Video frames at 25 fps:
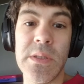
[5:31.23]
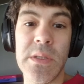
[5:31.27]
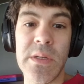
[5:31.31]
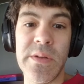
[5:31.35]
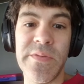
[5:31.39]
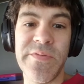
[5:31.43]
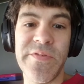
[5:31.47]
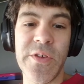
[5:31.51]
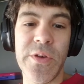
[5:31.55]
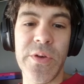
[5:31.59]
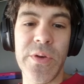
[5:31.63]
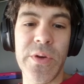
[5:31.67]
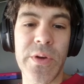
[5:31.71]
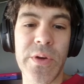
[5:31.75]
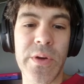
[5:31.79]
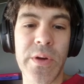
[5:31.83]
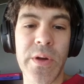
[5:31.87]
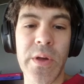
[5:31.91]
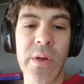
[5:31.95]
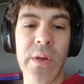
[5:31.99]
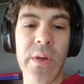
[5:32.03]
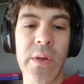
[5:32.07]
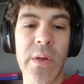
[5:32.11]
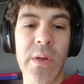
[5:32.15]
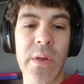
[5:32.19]
And if you're
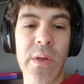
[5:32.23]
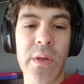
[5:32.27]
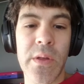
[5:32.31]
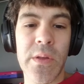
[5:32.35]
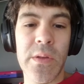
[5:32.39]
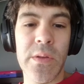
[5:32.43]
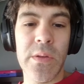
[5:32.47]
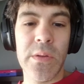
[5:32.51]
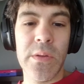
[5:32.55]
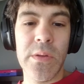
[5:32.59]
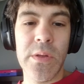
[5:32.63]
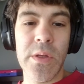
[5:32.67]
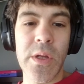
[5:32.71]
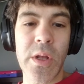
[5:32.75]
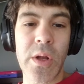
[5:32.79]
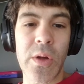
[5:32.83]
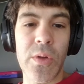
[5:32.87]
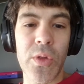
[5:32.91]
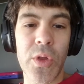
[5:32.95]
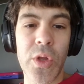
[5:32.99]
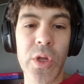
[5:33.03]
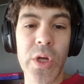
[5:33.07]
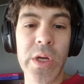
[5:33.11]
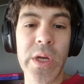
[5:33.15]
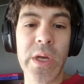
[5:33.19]
you know
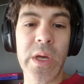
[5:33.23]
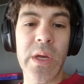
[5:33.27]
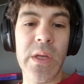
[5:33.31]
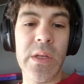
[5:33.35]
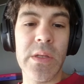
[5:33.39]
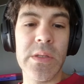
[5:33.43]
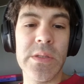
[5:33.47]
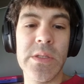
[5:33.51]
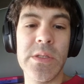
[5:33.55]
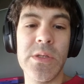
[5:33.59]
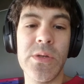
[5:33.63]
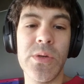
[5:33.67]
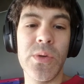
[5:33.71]
looking